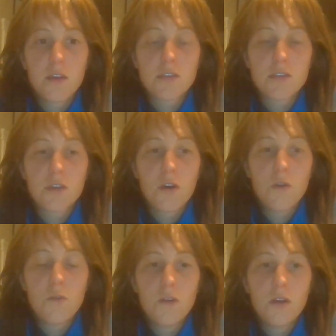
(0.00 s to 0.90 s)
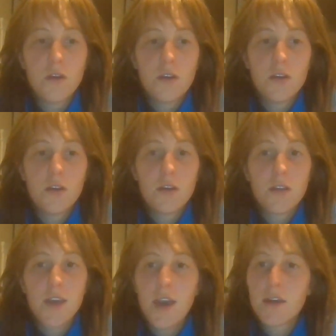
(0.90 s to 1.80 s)
So
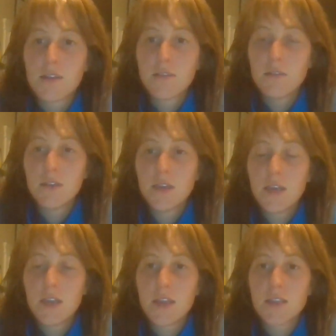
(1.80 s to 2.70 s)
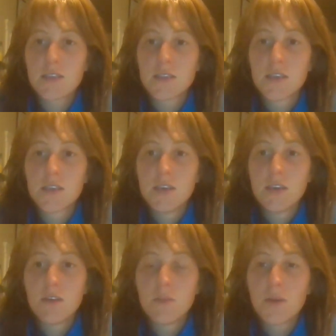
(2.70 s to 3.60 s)
yeah, that's
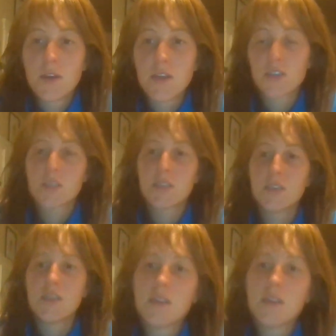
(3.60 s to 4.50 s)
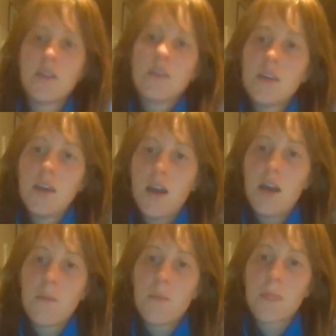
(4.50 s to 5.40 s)
pretty interesting.
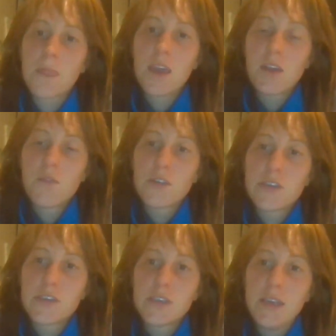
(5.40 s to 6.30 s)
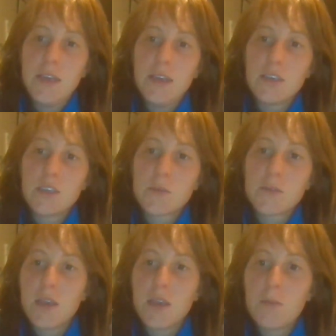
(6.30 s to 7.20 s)
And unfortunately, I just
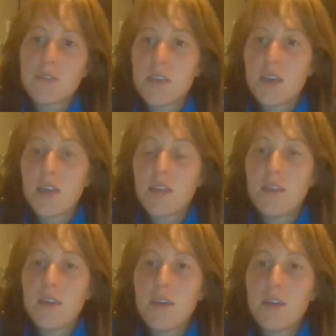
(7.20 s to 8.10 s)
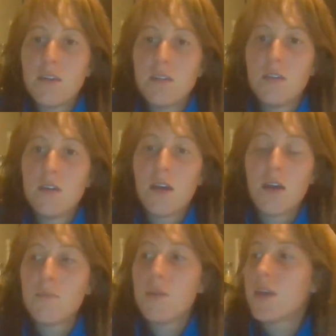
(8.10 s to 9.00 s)
wasn't able to get the
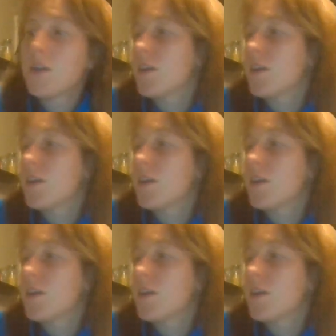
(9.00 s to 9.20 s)
ink